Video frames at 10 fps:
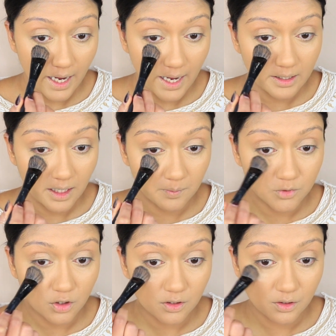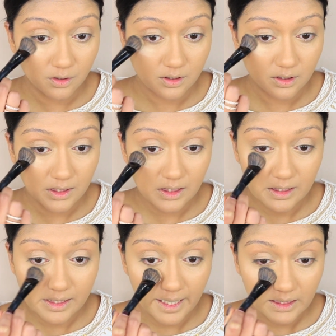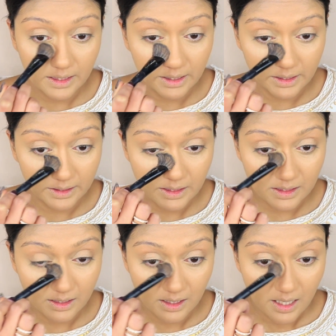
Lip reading: and I'm just going to set it.